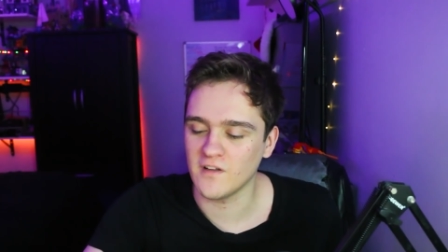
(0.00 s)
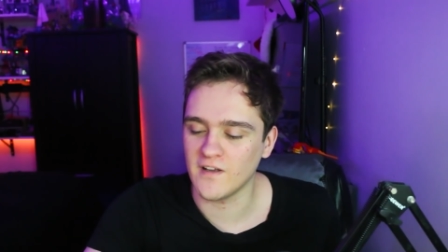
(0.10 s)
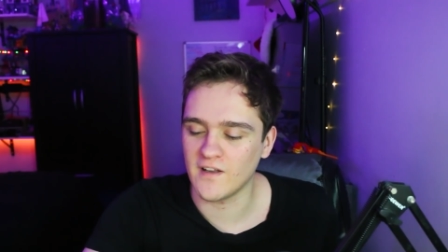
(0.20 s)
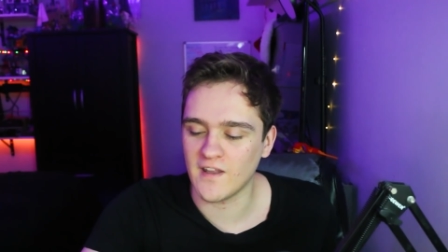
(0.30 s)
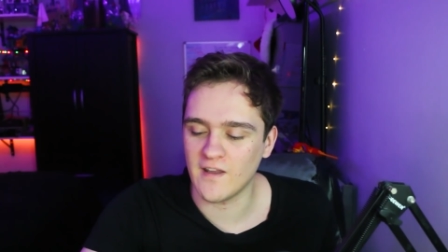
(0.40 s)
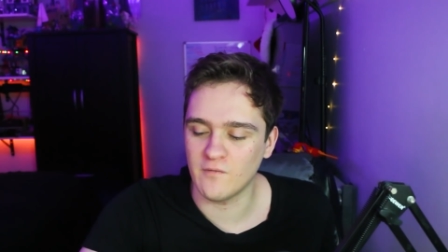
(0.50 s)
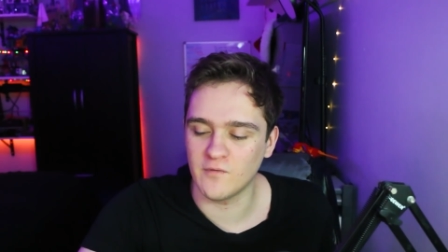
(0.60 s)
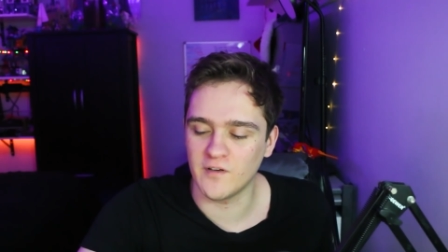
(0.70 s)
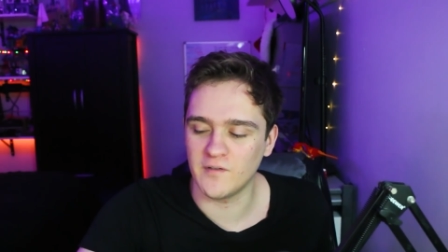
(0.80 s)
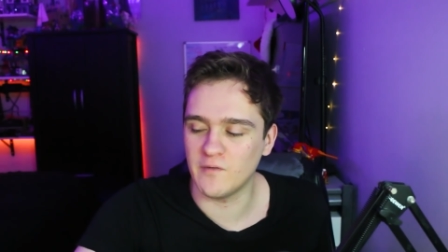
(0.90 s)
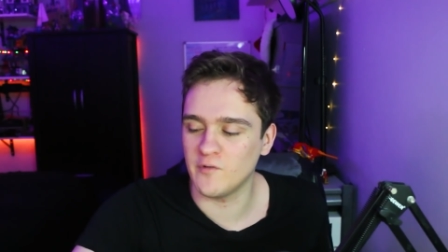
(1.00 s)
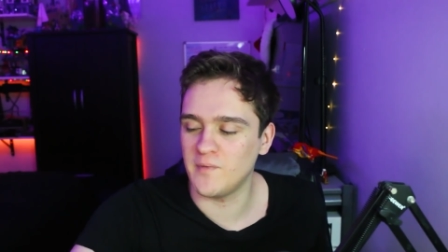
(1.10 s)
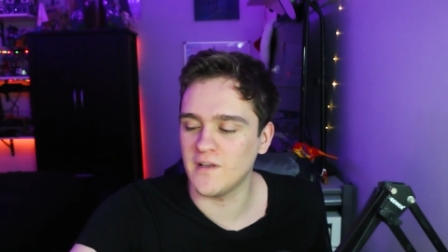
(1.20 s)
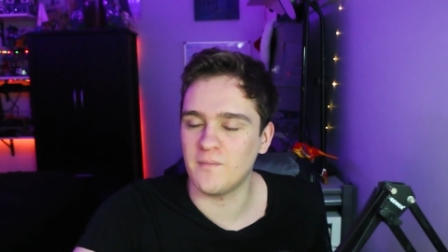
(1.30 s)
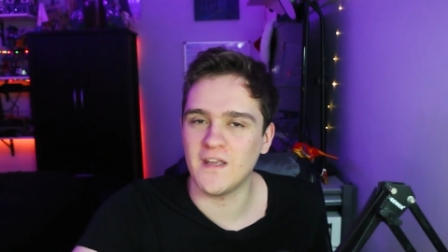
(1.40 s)
Like it would it would
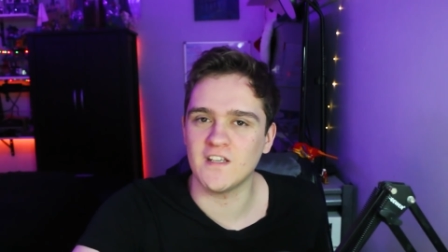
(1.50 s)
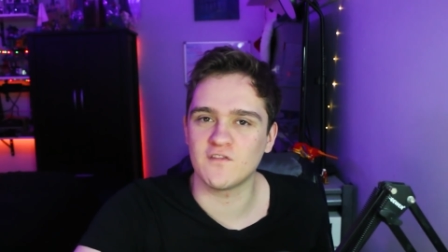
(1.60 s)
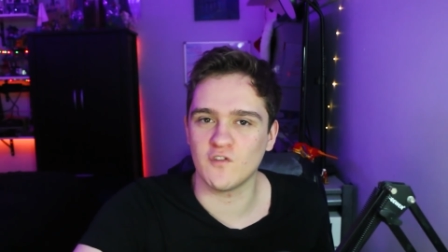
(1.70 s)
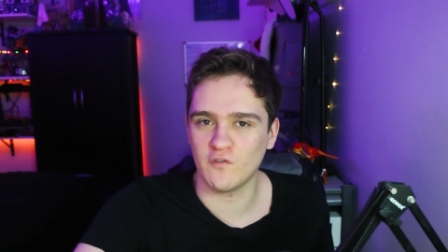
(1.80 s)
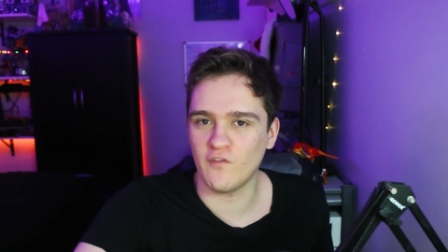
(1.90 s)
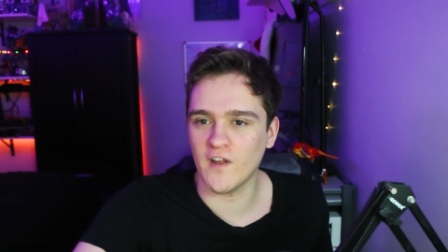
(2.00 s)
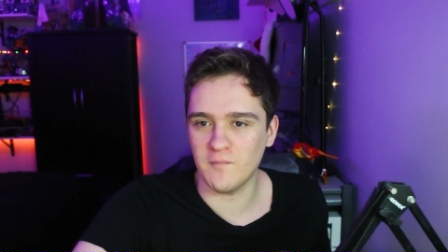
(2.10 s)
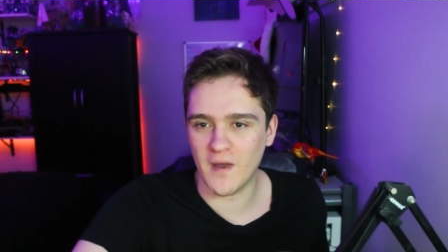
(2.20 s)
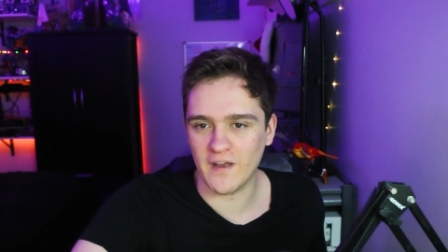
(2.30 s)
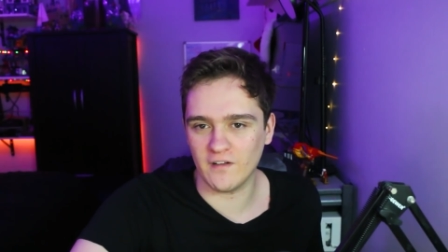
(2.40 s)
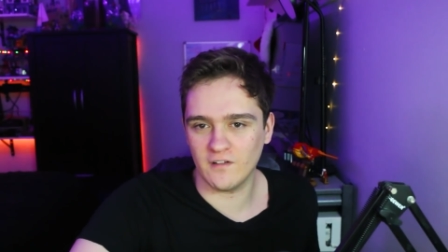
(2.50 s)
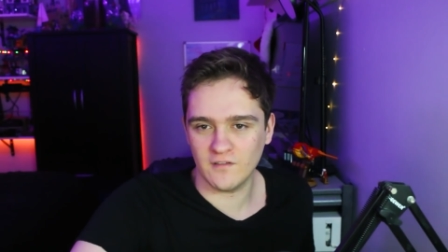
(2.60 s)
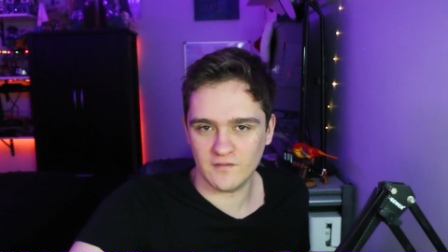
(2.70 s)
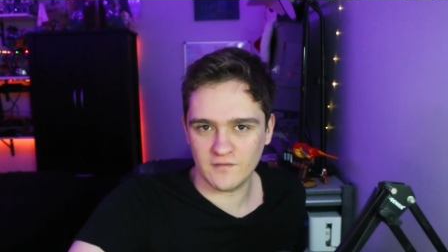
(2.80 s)
be a peaceful fun battle.